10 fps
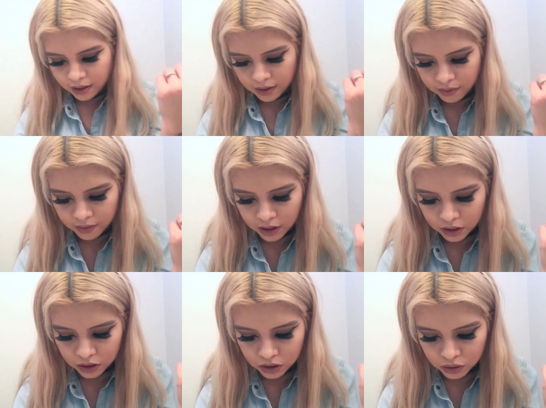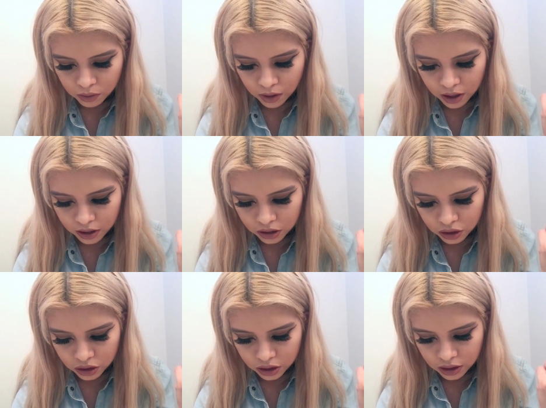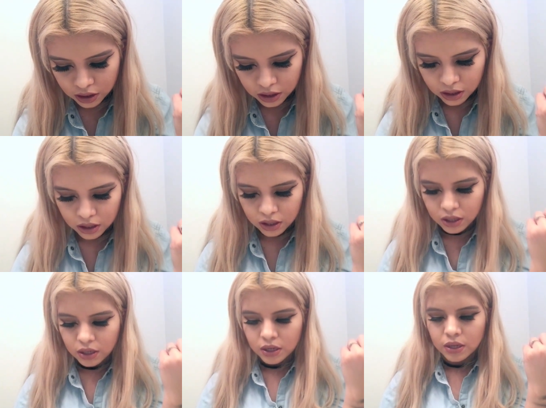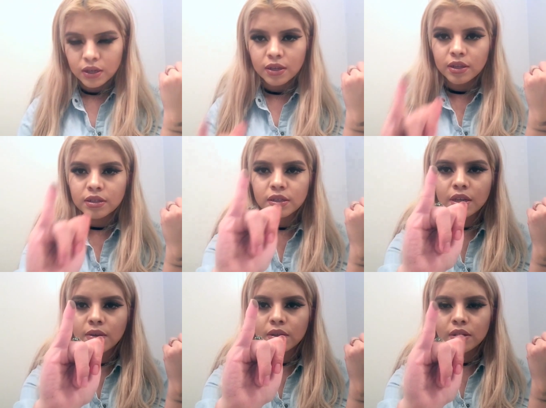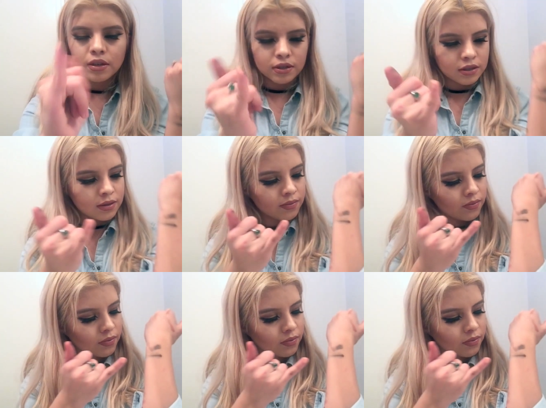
a finger swatch. And this is how it looks.